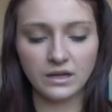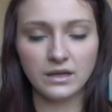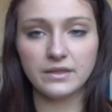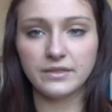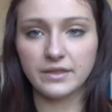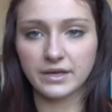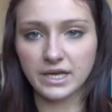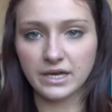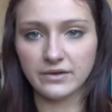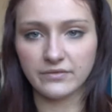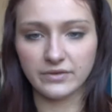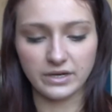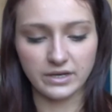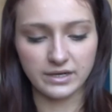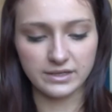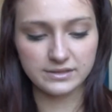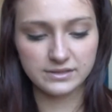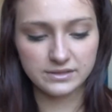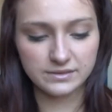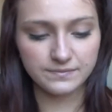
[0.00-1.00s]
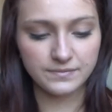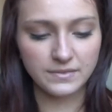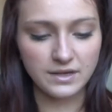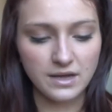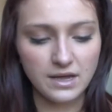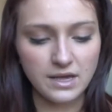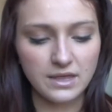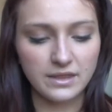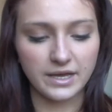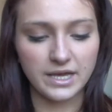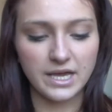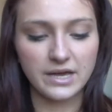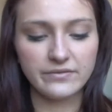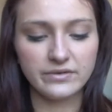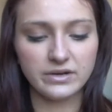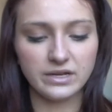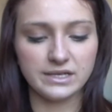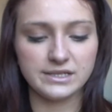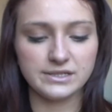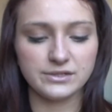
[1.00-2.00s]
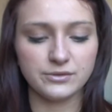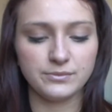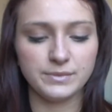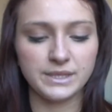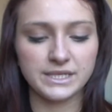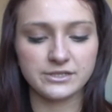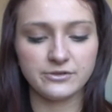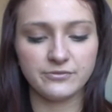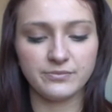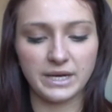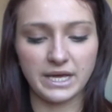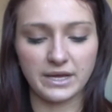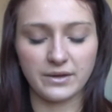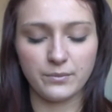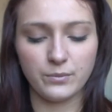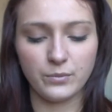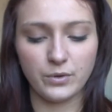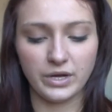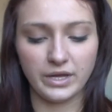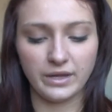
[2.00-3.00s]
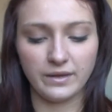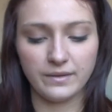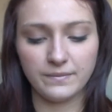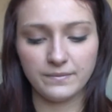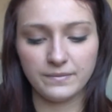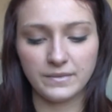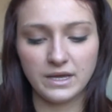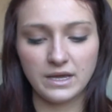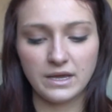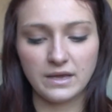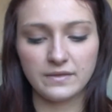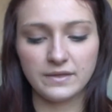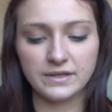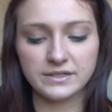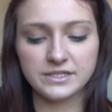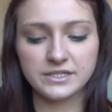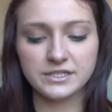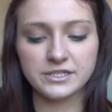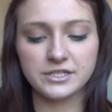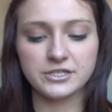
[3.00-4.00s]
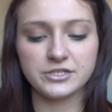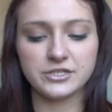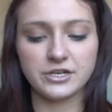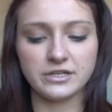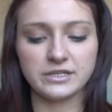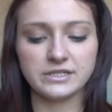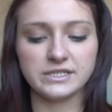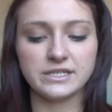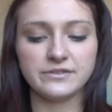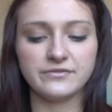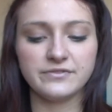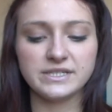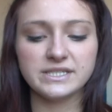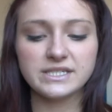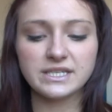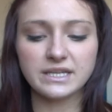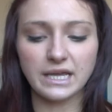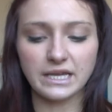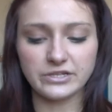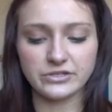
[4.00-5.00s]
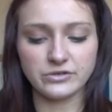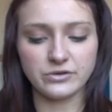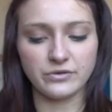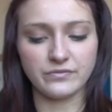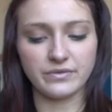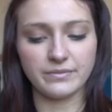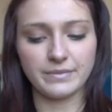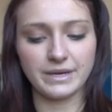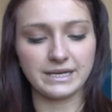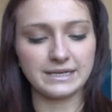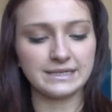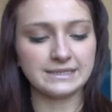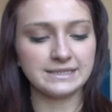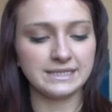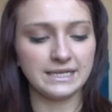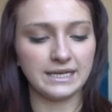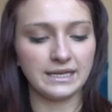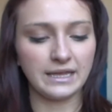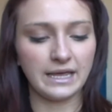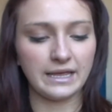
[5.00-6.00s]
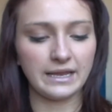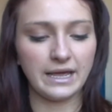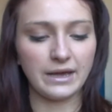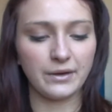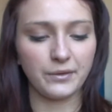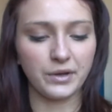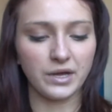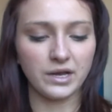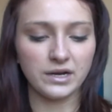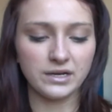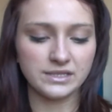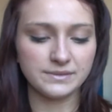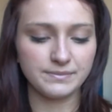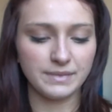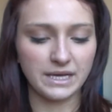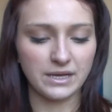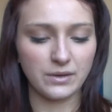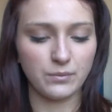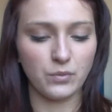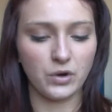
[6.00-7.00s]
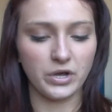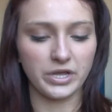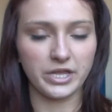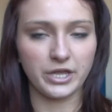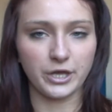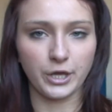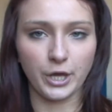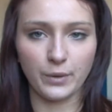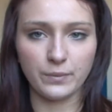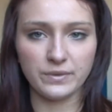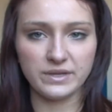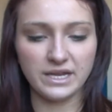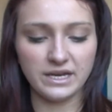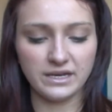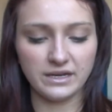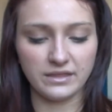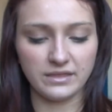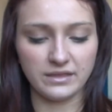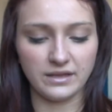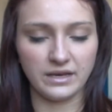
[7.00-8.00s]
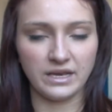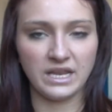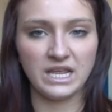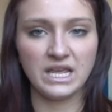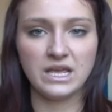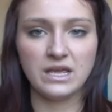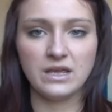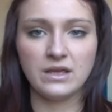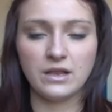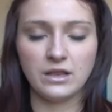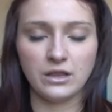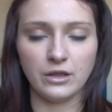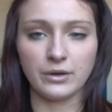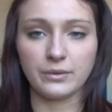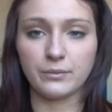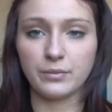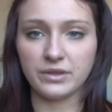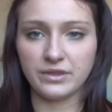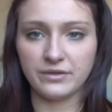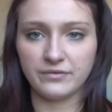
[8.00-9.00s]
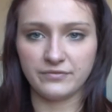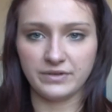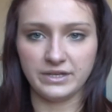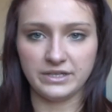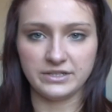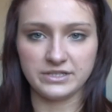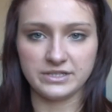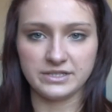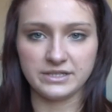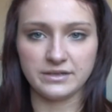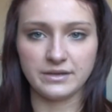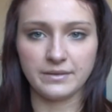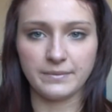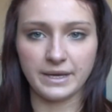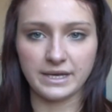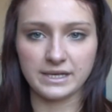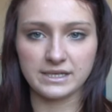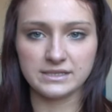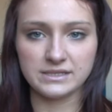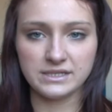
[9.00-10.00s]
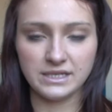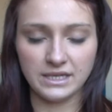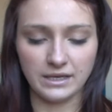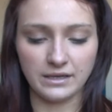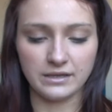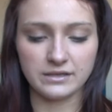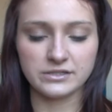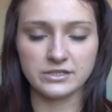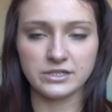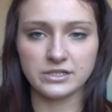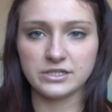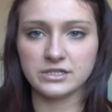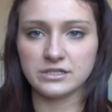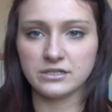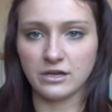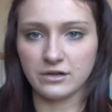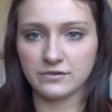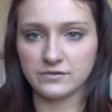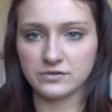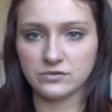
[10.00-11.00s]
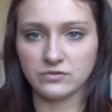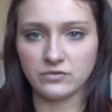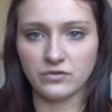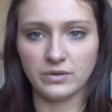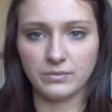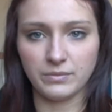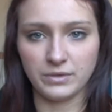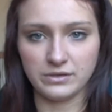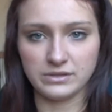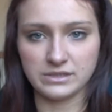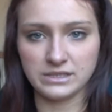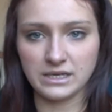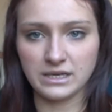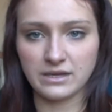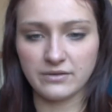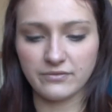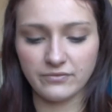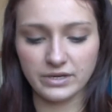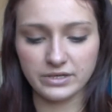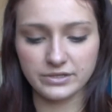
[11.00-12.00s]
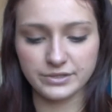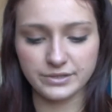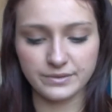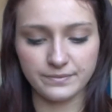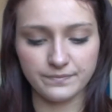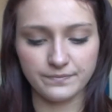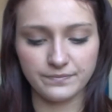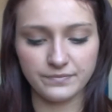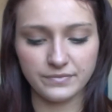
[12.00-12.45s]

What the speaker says: The cover lines. The cover lines are a mix of black and white. This is to show the sophistication of the magazine and how colours black and white can go with anything, like what the features in the magazine, such as life story, music and fashion.